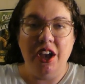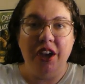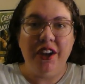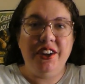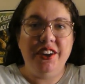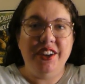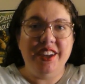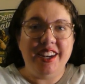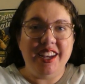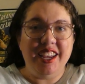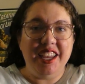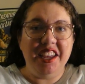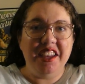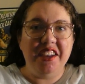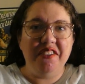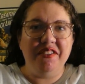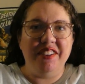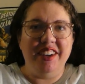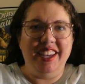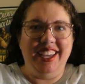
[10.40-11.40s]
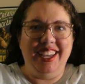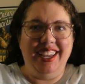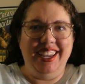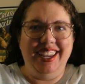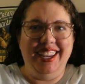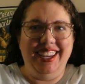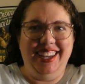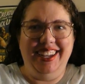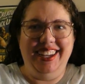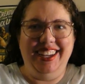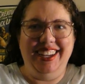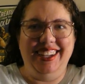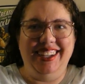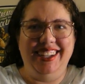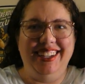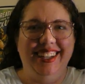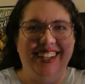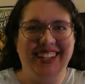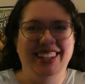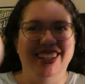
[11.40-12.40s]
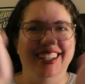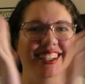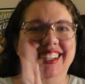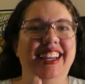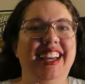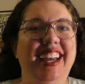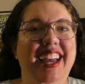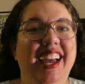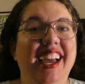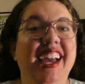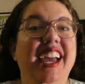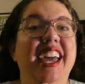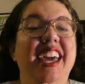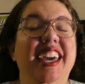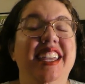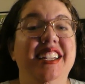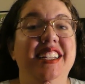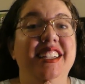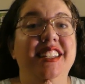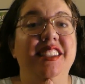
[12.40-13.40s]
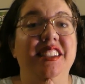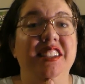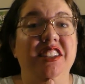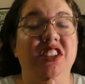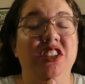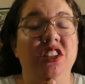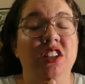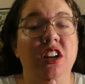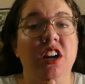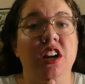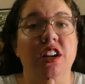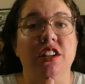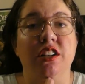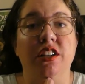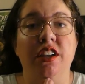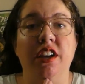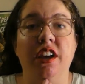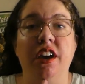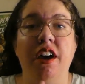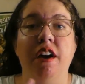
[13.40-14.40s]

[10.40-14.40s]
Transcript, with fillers: Good evening! It is the start